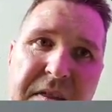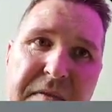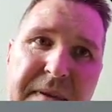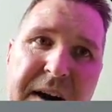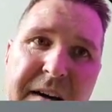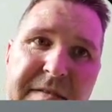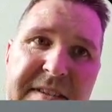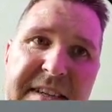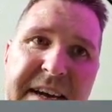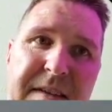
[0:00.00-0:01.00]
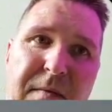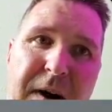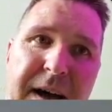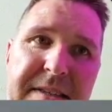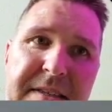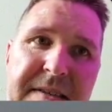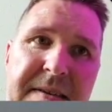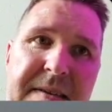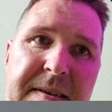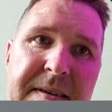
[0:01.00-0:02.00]
three hundred ten watts.
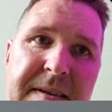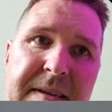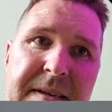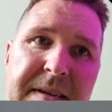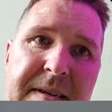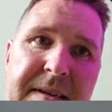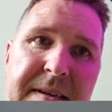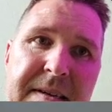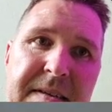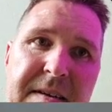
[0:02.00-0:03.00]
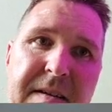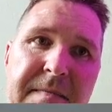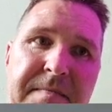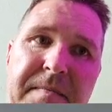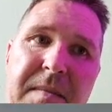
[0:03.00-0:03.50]
So